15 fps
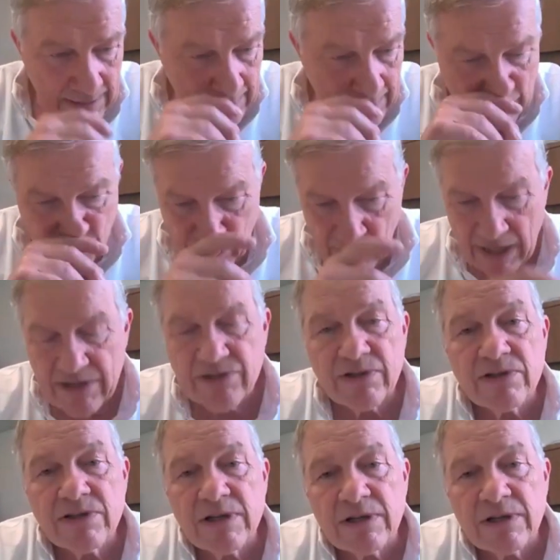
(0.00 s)
They have
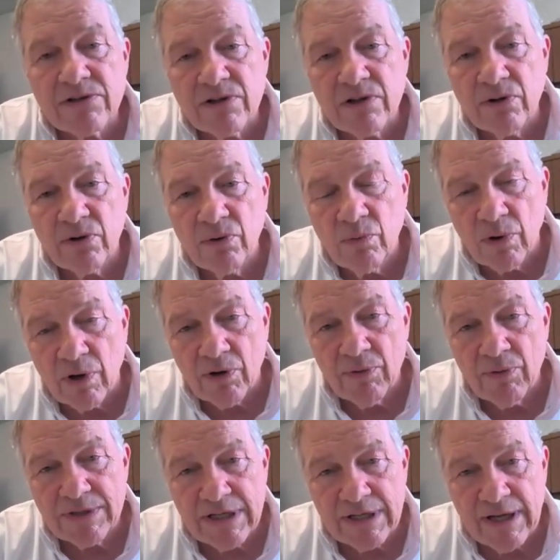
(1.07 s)
licenses to work
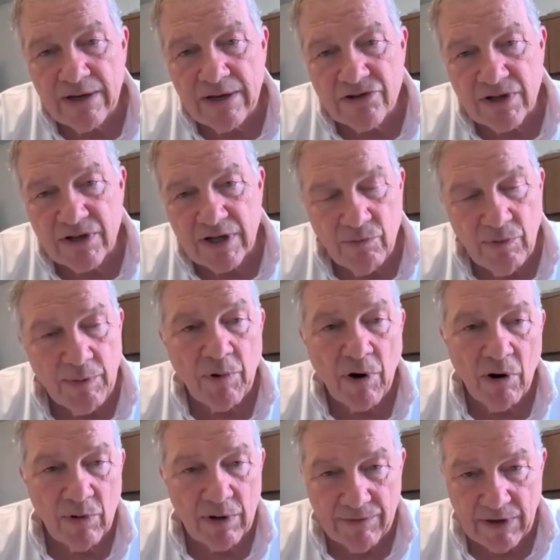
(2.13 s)
with THC. We
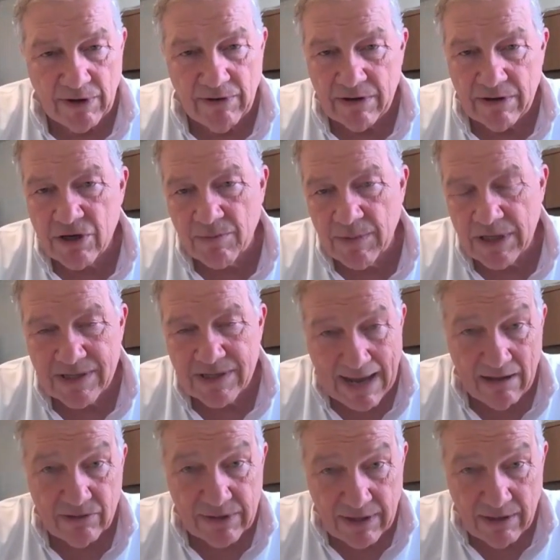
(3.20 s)
brought one of our instruments
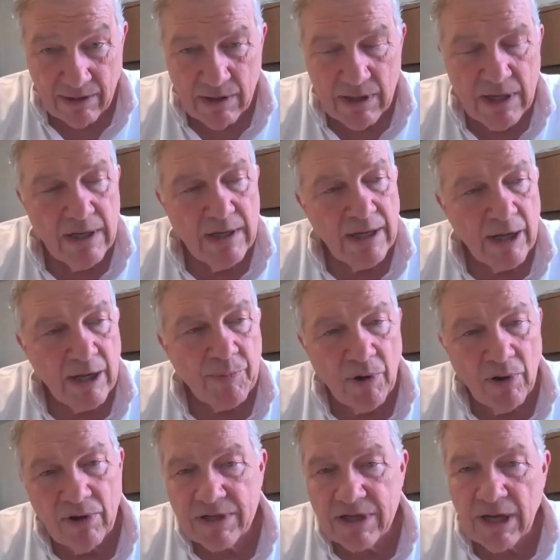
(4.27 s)
out there, a
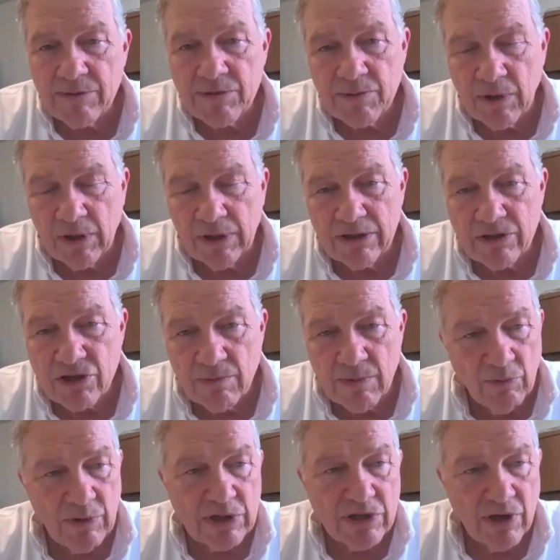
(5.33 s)
prototype small
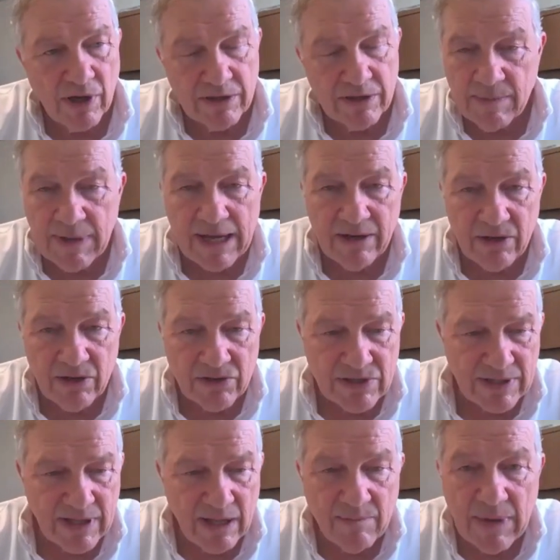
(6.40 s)
instrument. We taught them how to use
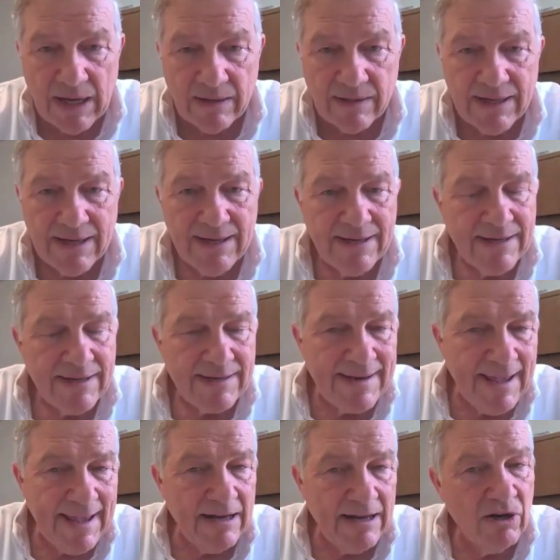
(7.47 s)
it. They made
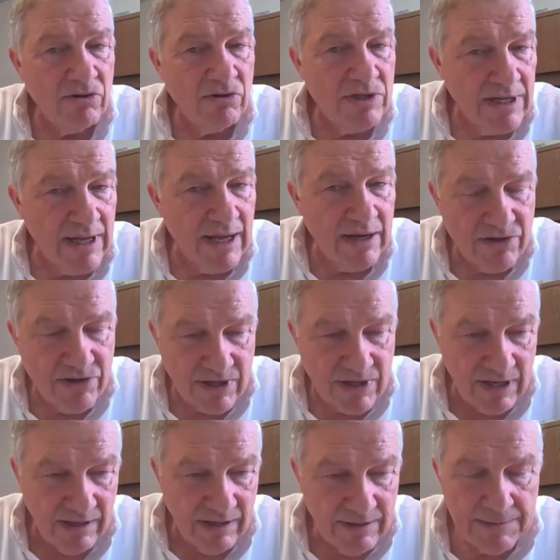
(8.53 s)
nano
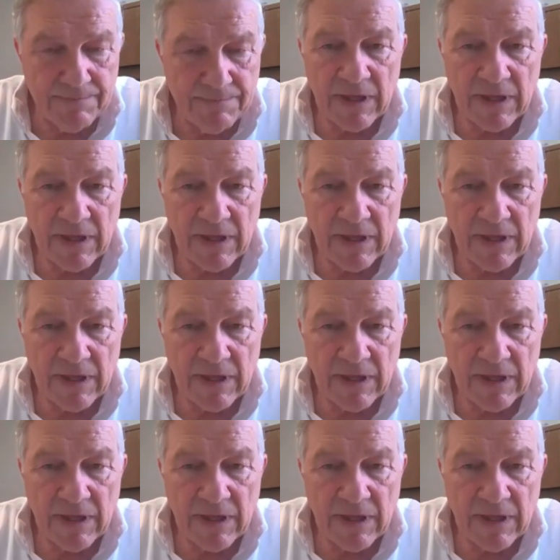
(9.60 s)
THC.